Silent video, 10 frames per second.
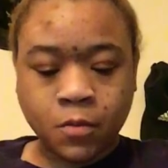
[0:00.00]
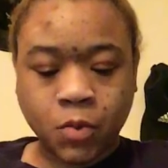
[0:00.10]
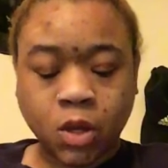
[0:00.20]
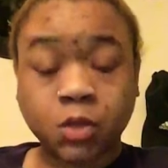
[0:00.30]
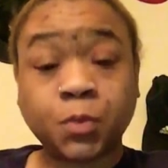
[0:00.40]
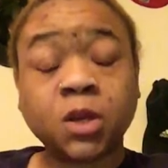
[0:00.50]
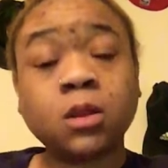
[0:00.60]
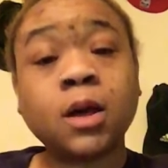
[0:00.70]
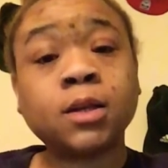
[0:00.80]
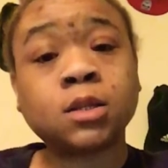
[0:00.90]
because PIC
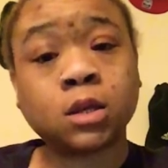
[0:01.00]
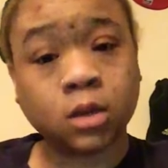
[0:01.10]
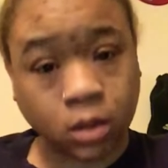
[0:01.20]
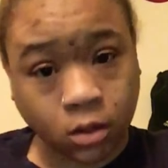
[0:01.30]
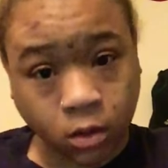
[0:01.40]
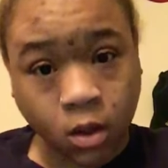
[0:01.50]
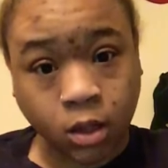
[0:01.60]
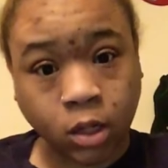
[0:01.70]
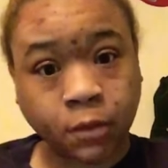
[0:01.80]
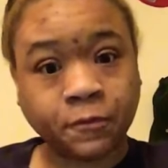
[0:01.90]
lines can get
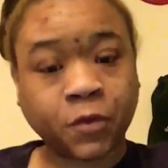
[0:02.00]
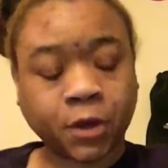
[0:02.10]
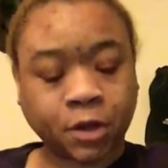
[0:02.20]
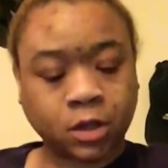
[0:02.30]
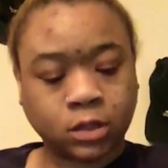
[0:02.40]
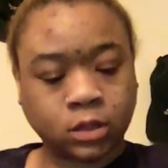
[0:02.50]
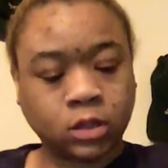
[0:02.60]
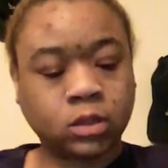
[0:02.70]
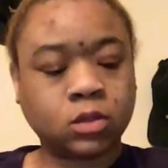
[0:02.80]
clotted very easily.